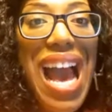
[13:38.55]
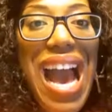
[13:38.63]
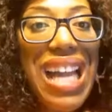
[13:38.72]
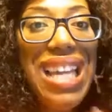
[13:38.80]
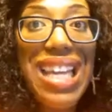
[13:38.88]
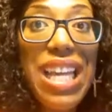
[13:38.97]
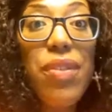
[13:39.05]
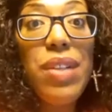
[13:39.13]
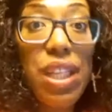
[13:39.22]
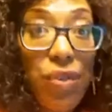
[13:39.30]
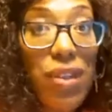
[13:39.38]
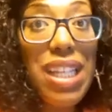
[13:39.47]
I
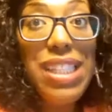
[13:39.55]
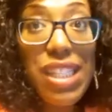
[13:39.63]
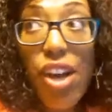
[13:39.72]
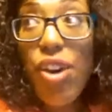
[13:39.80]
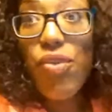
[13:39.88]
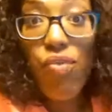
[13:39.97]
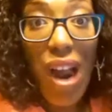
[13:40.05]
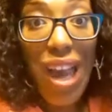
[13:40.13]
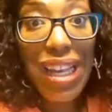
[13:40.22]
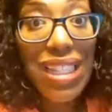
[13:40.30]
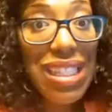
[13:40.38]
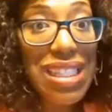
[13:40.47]
literally really turned
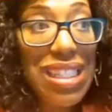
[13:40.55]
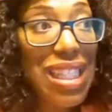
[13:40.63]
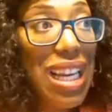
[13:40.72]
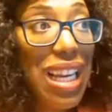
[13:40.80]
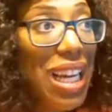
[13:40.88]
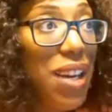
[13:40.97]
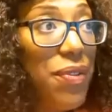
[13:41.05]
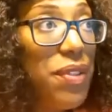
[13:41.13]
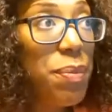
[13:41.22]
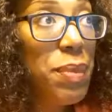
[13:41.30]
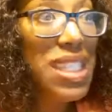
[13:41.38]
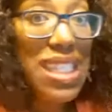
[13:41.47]
right instead of
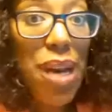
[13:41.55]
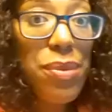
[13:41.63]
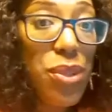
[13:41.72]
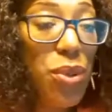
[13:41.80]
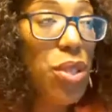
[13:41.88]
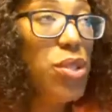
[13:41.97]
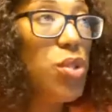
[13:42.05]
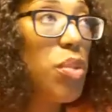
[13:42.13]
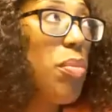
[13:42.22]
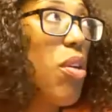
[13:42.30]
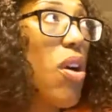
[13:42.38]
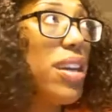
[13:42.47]
left because I was going to go to a
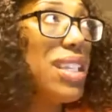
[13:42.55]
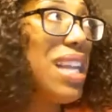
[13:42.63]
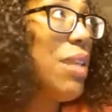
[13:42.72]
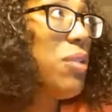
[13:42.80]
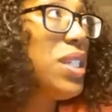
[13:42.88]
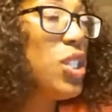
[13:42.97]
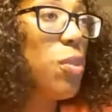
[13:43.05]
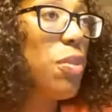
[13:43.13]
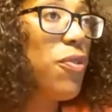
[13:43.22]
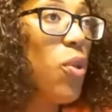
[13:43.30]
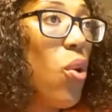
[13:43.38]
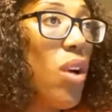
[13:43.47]
park that I went to
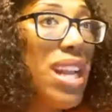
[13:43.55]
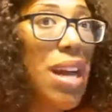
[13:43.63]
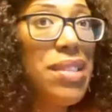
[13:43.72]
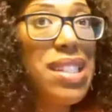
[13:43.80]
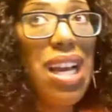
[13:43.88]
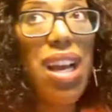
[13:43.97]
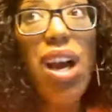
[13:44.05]
before, and I was like,